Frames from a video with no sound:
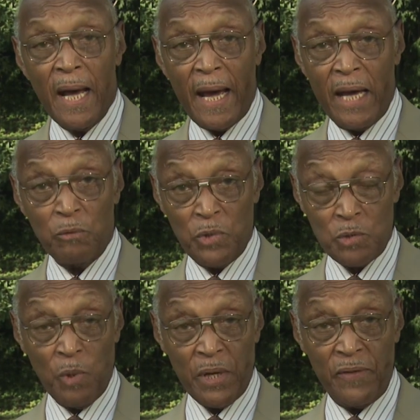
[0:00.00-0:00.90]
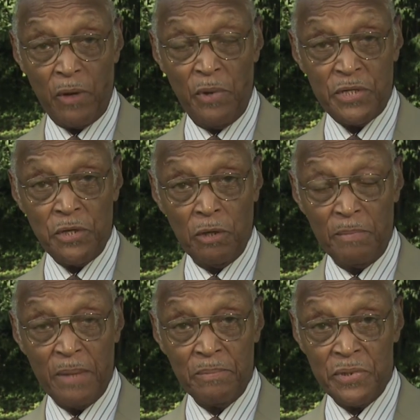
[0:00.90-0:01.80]
and was one of the original
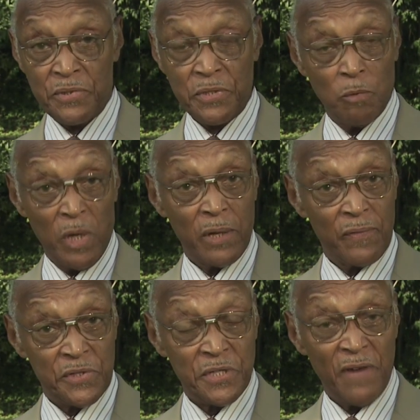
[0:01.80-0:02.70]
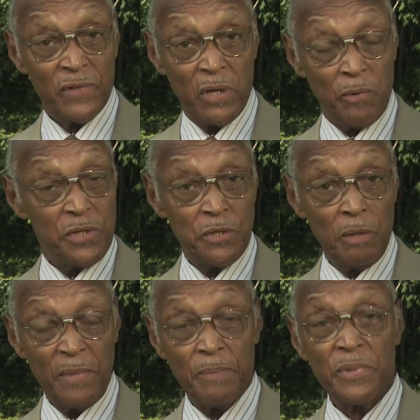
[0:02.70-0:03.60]
members, one of the 7 original
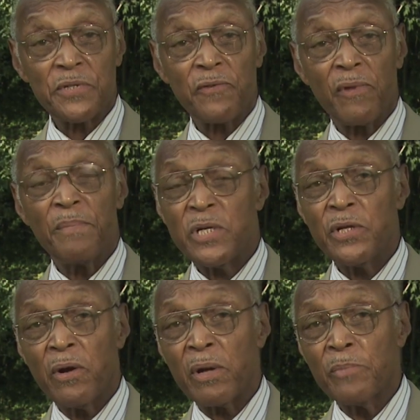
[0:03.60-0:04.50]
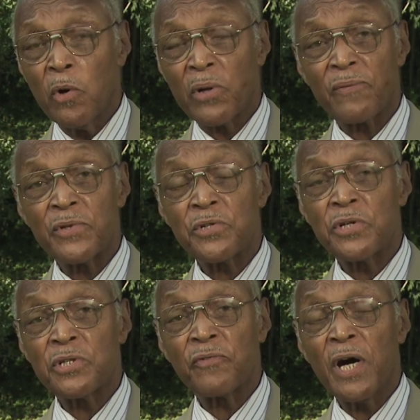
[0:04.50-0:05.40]
members of the Missionary Board of the
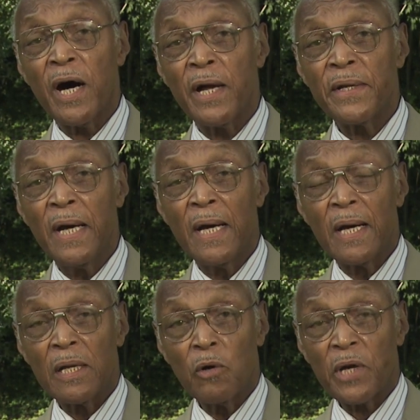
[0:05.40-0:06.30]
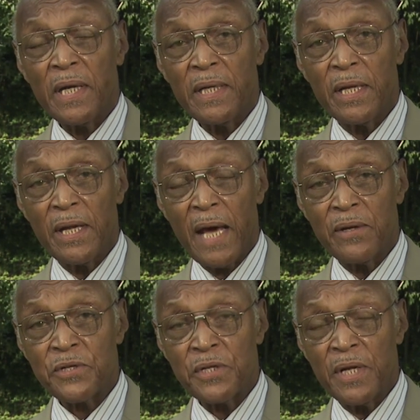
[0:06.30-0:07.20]
Church of God, located in
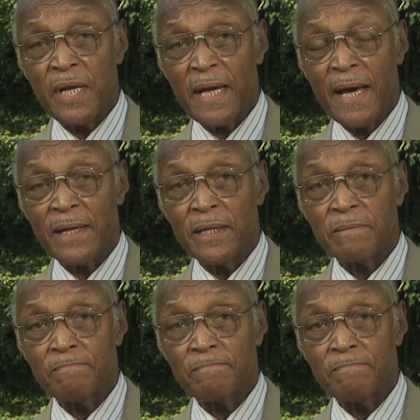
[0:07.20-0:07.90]
Anderson, Indiana.